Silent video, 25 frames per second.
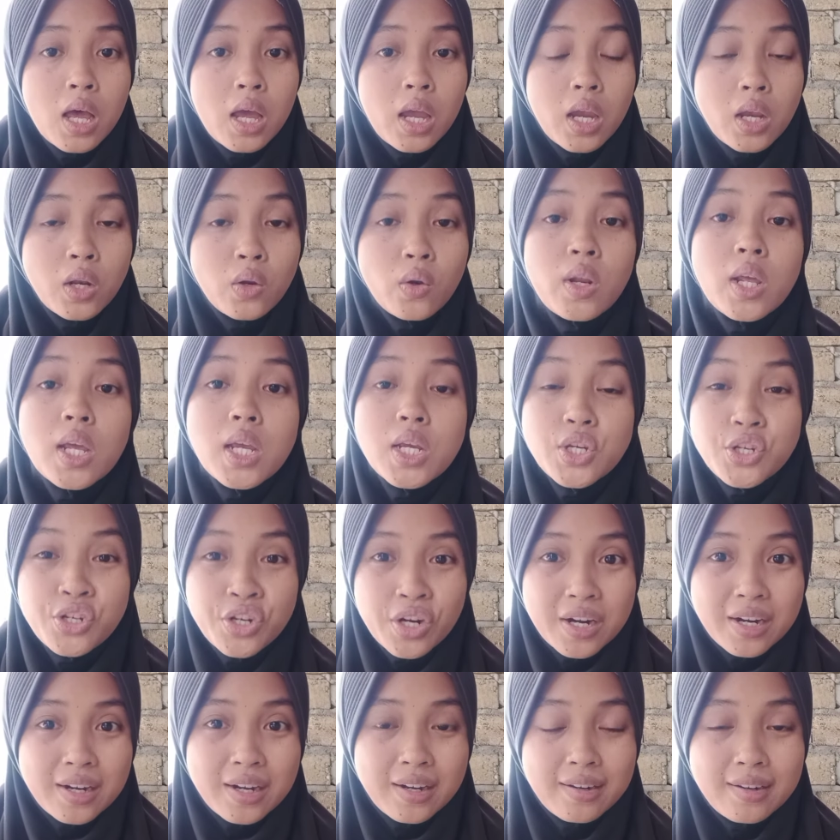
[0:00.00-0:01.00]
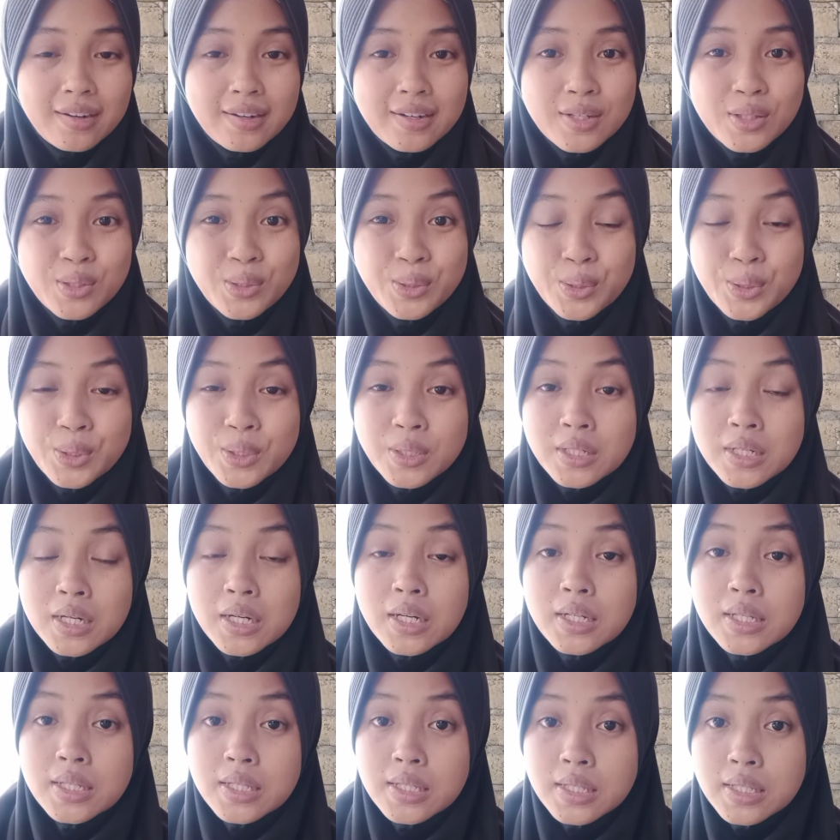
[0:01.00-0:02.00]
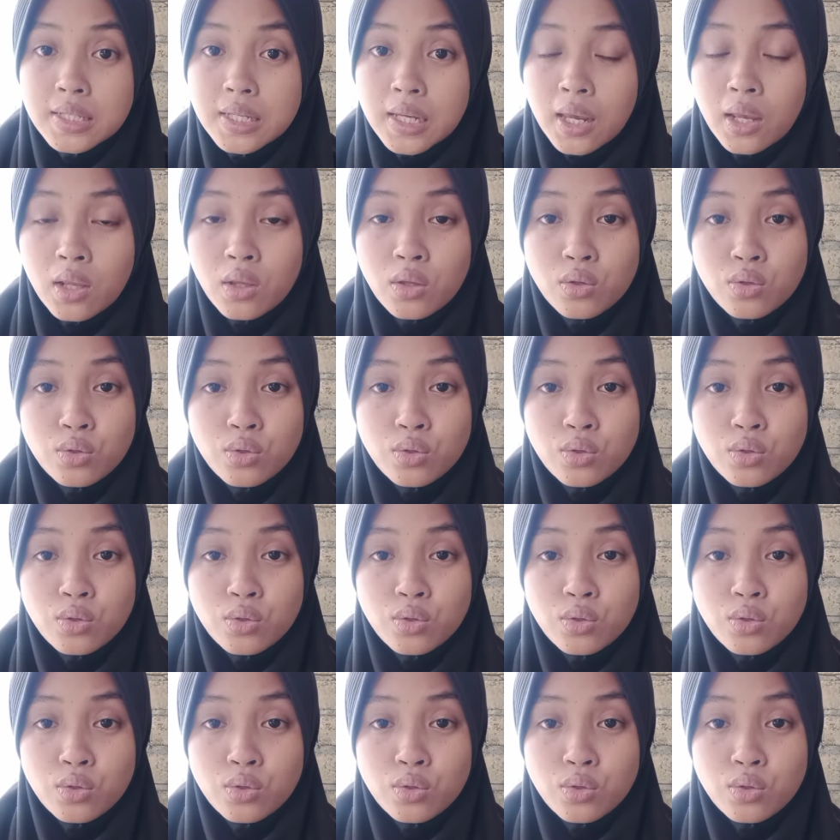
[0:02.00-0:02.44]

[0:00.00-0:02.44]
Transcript: Indonesia. 32